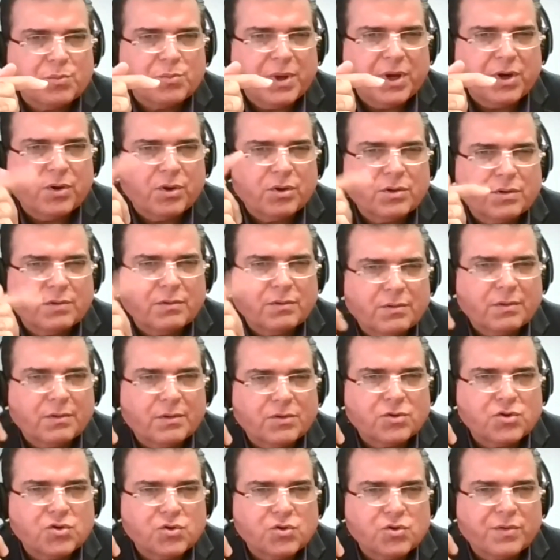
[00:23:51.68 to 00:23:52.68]
period?
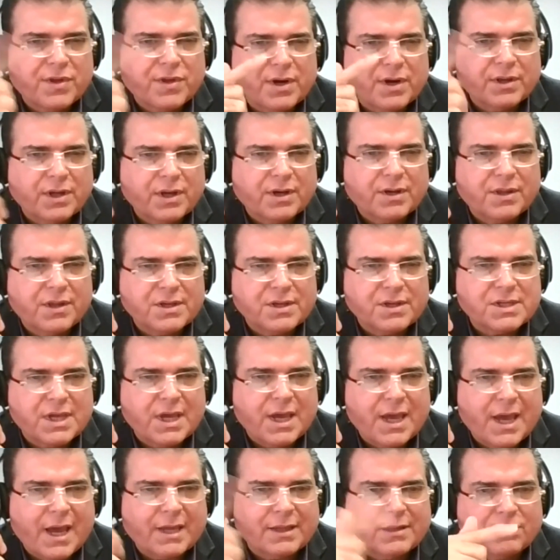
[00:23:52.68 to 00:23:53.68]
June 30th is
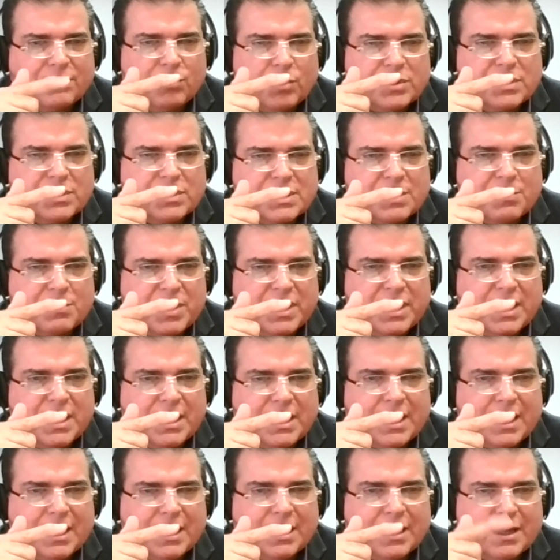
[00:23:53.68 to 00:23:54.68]
the end. What's the
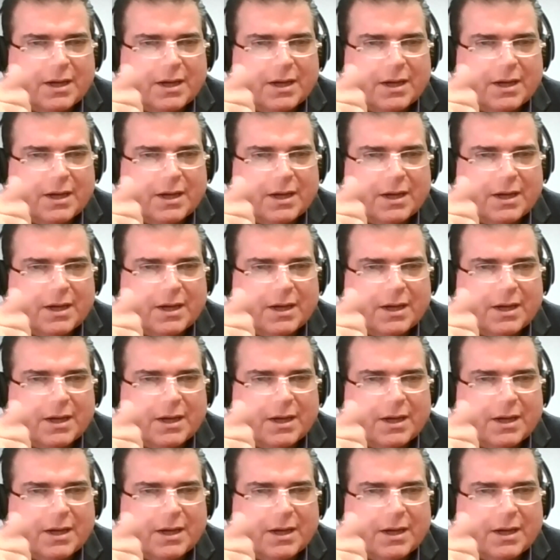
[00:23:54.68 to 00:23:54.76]
beginning